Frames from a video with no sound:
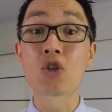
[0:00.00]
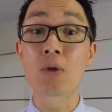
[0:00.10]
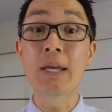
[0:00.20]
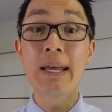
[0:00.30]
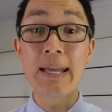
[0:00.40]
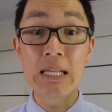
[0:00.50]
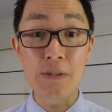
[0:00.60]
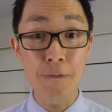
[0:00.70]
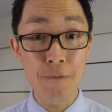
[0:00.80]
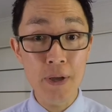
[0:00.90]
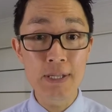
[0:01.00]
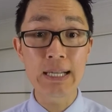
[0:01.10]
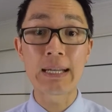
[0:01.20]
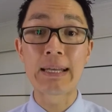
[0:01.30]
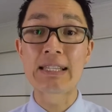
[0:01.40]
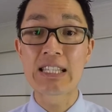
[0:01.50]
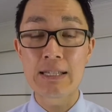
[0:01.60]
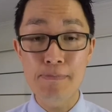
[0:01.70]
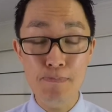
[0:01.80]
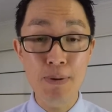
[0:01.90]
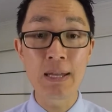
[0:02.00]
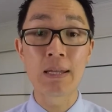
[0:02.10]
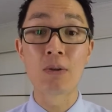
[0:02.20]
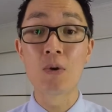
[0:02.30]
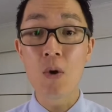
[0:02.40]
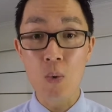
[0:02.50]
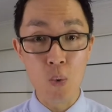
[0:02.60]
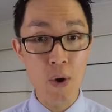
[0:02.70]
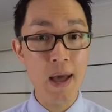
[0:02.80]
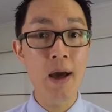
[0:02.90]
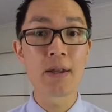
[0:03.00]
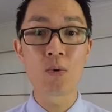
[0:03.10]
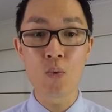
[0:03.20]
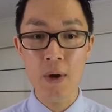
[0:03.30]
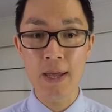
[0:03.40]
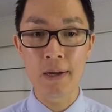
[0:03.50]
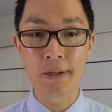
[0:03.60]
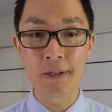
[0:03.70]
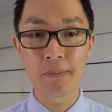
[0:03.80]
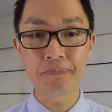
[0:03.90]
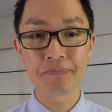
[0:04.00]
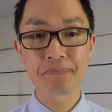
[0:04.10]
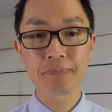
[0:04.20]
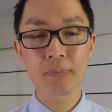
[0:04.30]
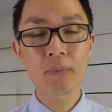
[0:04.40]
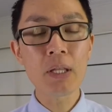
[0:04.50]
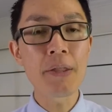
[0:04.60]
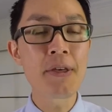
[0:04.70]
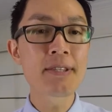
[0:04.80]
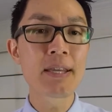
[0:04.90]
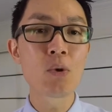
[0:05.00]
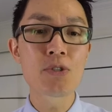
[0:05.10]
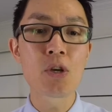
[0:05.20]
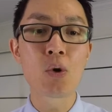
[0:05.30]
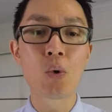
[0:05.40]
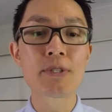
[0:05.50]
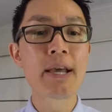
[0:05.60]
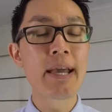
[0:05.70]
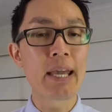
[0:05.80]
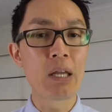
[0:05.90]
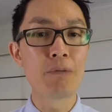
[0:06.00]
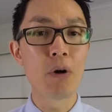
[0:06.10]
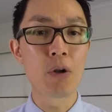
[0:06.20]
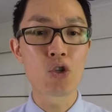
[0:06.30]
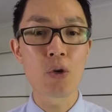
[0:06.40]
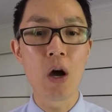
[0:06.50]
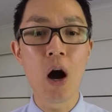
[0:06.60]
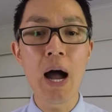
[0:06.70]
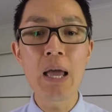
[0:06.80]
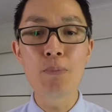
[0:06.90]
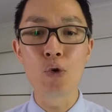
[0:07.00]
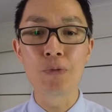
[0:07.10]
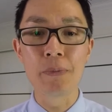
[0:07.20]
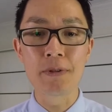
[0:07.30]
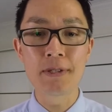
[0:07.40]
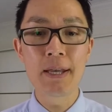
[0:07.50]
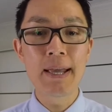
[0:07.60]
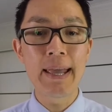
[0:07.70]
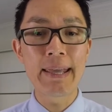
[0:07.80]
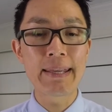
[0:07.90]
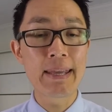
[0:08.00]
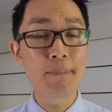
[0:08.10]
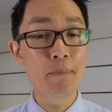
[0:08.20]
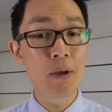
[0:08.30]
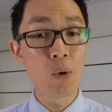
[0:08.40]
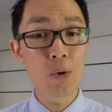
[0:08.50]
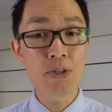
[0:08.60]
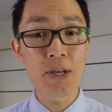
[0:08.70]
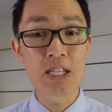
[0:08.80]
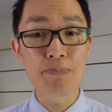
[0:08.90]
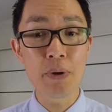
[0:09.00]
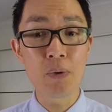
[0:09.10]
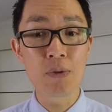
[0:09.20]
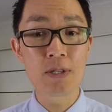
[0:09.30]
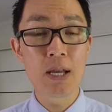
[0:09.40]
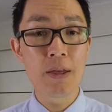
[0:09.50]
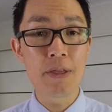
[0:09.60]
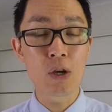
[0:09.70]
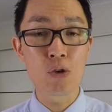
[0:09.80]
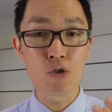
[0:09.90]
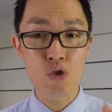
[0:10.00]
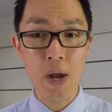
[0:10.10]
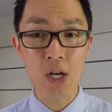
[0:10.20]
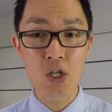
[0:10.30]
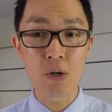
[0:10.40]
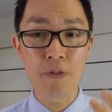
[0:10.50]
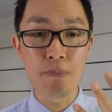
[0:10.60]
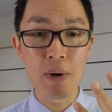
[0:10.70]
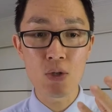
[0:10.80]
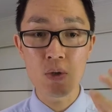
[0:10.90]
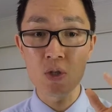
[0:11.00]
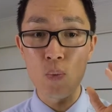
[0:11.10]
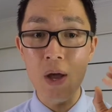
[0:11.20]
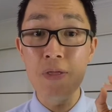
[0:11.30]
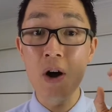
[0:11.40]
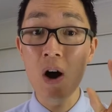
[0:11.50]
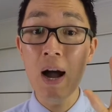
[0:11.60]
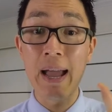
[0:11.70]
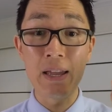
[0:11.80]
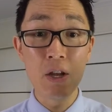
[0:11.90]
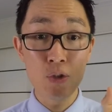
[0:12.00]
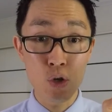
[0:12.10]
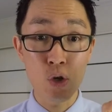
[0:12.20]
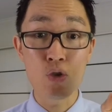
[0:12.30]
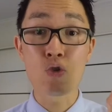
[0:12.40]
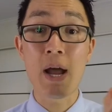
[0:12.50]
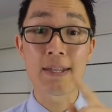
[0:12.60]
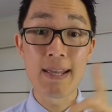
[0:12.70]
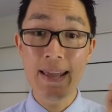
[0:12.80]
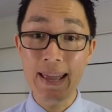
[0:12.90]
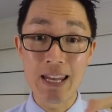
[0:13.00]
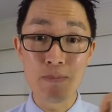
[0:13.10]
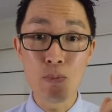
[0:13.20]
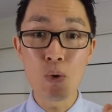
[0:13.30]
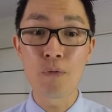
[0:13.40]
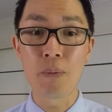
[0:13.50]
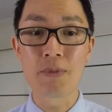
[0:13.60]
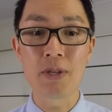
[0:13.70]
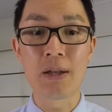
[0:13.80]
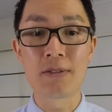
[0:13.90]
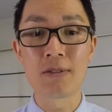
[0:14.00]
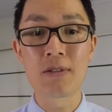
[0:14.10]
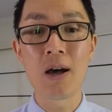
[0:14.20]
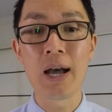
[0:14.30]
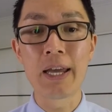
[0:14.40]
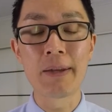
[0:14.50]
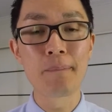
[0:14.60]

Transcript: you is physically spinning round and round. This can also cause involuntary eye movements and can also experience the contraction of the muscles around the eye to contract and move from side to side.